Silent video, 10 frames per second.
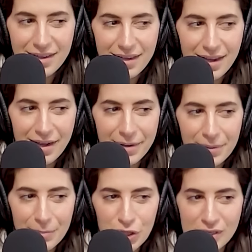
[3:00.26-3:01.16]
Uh,
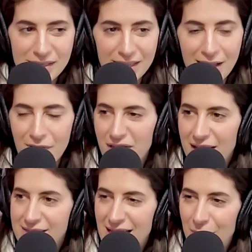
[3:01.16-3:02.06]
I'm sure he's nice gonna love
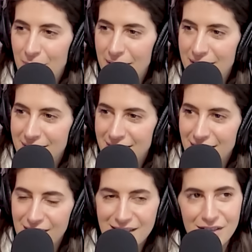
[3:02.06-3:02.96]
place. that soundbite. Yeah,
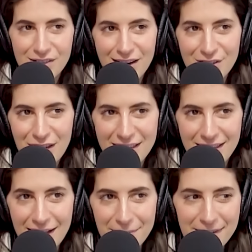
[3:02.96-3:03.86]
I don't think Jay maybe, Shetty
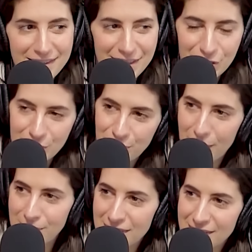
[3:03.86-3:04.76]
came in. He, he didn't
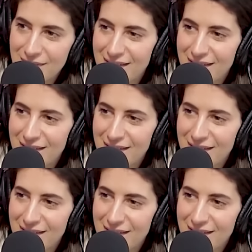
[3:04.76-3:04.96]
approve that.